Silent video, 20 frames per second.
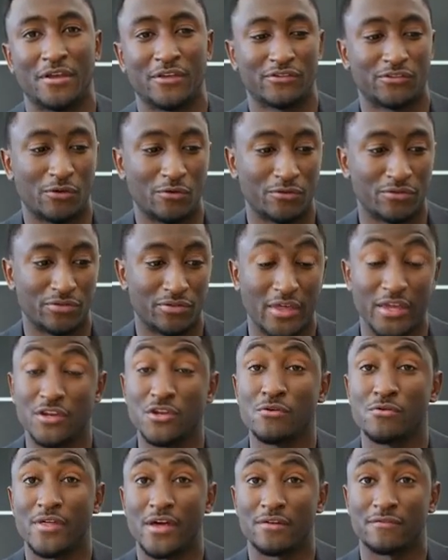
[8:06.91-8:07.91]
So they
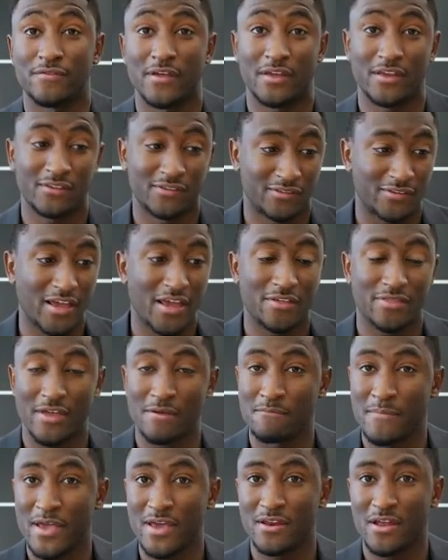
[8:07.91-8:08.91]
knew that if they could say
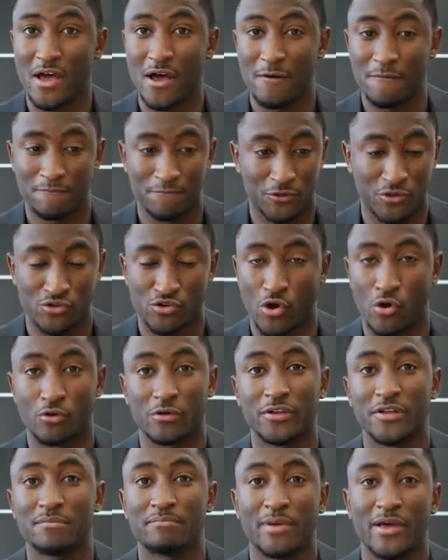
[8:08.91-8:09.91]
they made a
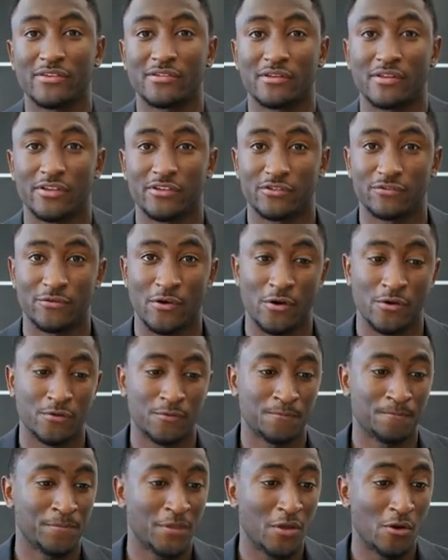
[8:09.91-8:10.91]
totally bezel-less
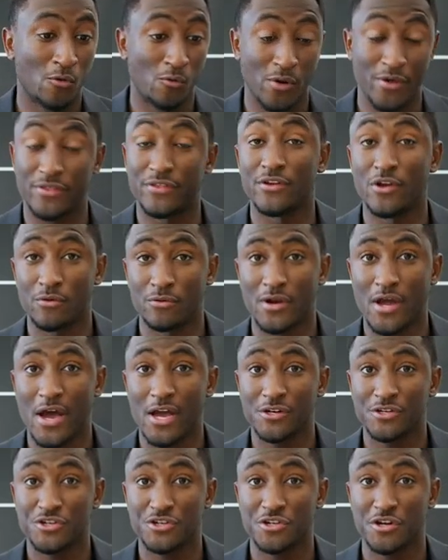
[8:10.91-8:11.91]
phone with no
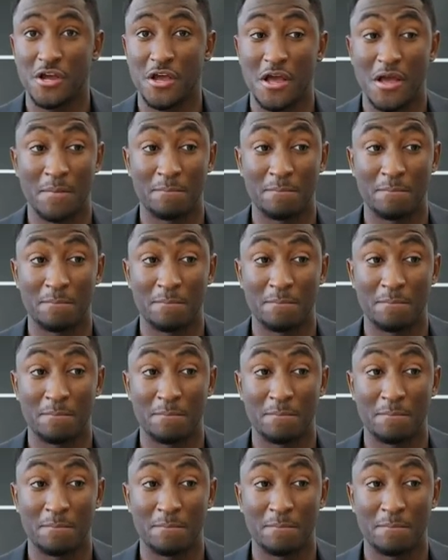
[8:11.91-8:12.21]
notch